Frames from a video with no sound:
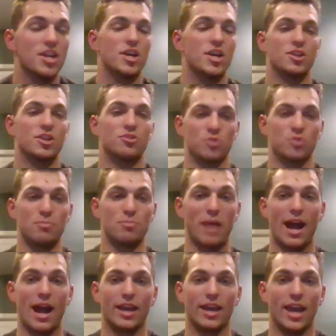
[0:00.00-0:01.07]
Drew
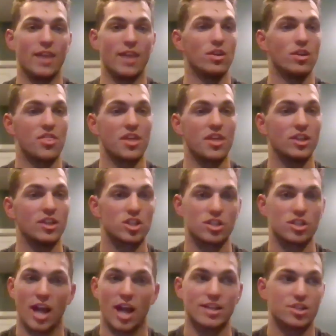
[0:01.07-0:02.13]
back, and the thing
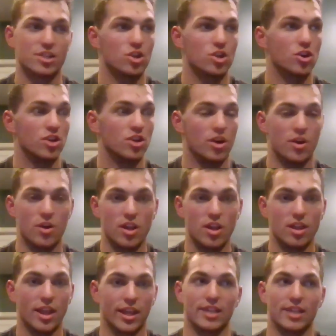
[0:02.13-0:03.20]
I just heard
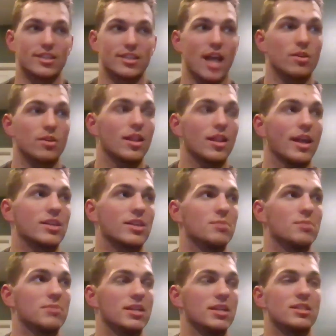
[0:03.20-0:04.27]
it sounded like
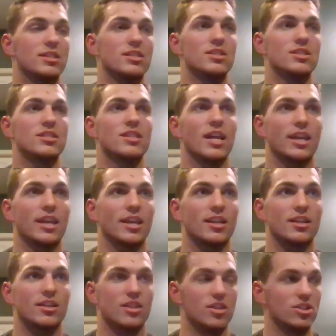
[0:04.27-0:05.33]
somebody had
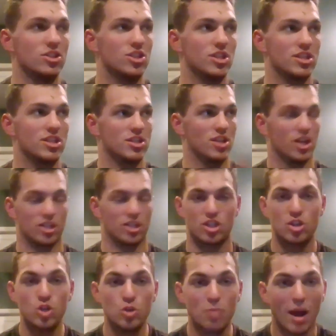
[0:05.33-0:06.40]
taken just a
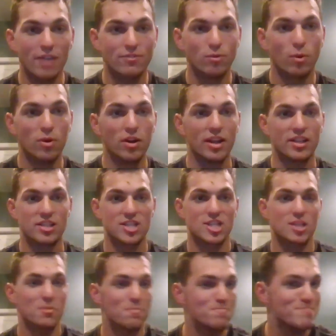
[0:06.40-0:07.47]
2x4 and
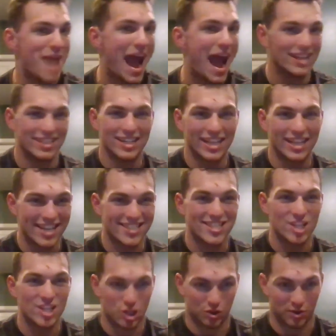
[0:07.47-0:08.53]
smacked it against a
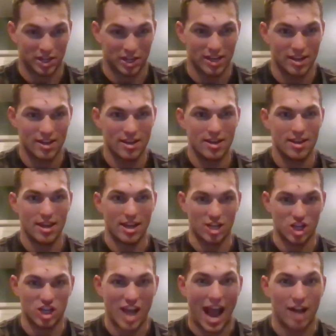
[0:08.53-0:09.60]
tree and
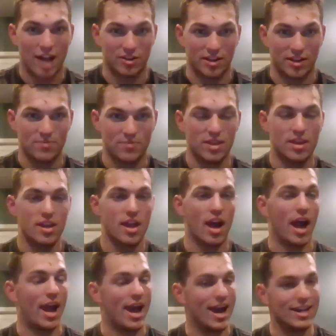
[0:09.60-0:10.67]
shattered it. I
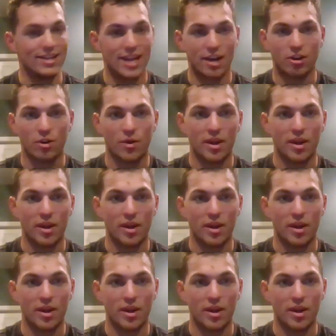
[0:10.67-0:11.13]
had an arrow.